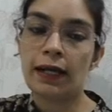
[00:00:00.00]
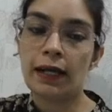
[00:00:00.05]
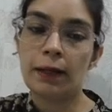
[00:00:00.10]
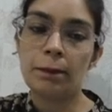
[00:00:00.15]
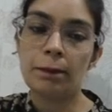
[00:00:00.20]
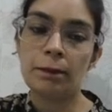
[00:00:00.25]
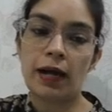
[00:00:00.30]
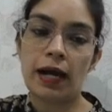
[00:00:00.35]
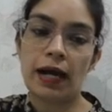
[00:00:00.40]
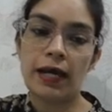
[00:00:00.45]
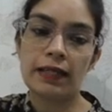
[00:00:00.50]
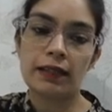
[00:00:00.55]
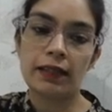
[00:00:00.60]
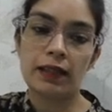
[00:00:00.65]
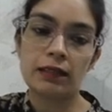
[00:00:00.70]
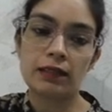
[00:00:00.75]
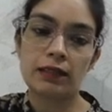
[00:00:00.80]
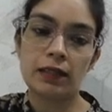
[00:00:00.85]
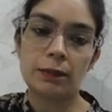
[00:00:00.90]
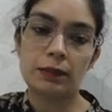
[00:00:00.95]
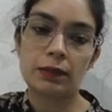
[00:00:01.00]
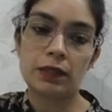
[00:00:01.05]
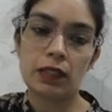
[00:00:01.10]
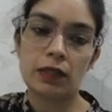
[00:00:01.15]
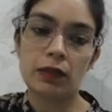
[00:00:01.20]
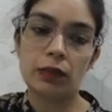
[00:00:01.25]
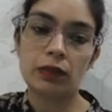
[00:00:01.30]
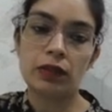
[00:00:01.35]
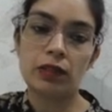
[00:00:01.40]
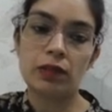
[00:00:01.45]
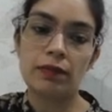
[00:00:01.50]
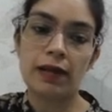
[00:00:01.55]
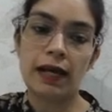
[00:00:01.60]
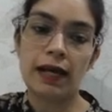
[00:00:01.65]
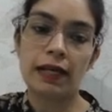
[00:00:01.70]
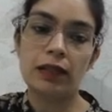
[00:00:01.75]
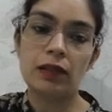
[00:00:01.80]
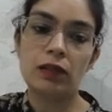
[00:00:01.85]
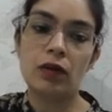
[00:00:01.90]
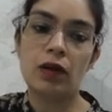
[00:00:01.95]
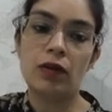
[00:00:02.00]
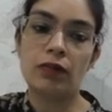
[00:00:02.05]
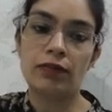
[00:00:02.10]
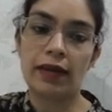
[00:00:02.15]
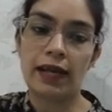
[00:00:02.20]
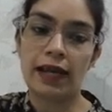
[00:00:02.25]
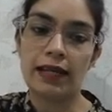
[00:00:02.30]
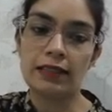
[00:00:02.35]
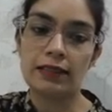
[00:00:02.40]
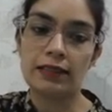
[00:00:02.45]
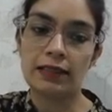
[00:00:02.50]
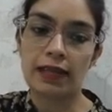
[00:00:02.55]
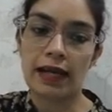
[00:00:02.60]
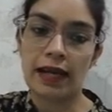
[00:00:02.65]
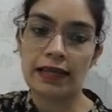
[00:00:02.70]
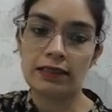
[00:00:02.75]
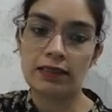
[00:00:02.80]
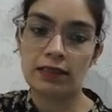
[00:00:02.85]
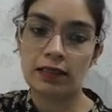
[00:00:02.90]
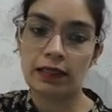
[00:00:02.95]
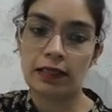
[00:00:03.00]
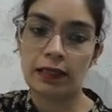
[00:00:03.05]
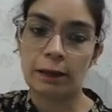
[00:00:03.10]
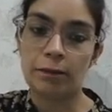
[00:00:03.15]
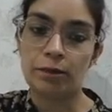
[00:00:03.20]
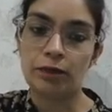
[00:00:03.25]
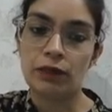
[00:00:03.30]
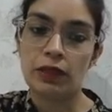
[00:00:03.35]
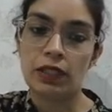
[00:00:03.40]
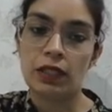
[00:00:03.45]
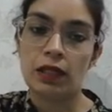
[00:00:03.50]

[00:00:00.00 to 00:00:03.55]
time I can substitute the value of x as 3,